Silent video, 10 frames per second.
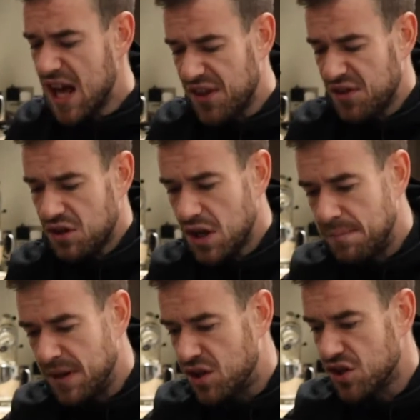I thought
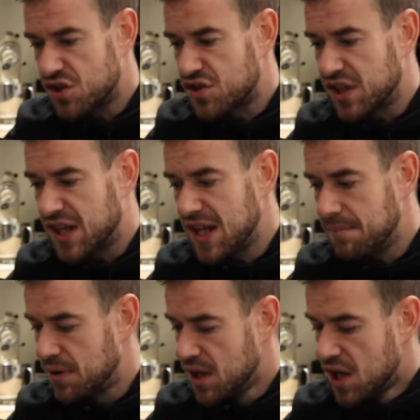it'd be good just to
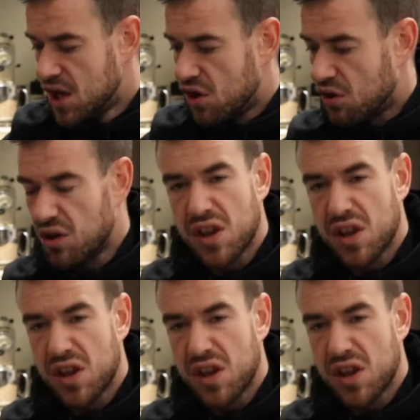keep all